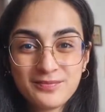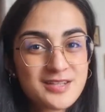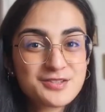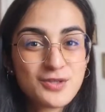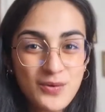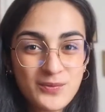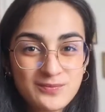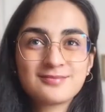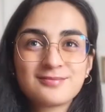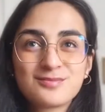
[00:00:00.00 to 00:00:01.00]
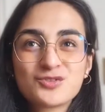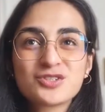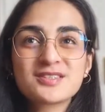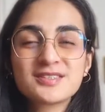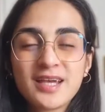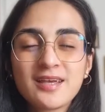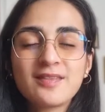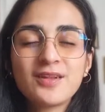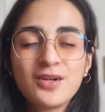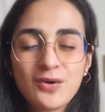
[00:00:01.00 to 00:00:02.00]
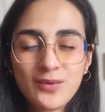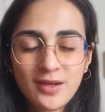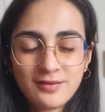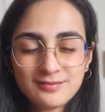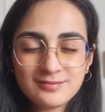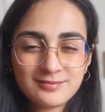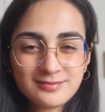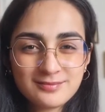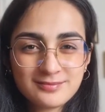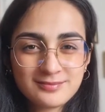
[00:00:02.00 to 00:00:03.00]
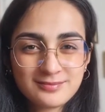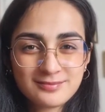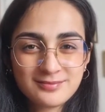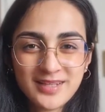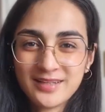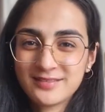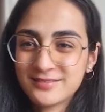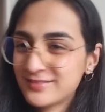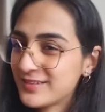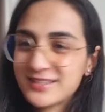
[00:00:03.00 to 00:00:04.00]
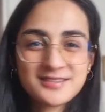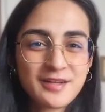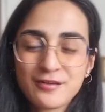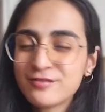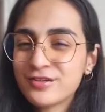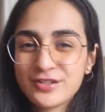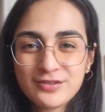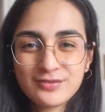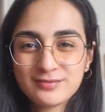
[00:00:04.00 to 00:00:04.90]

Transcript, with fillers: So just stay in the knowing that it's there for you.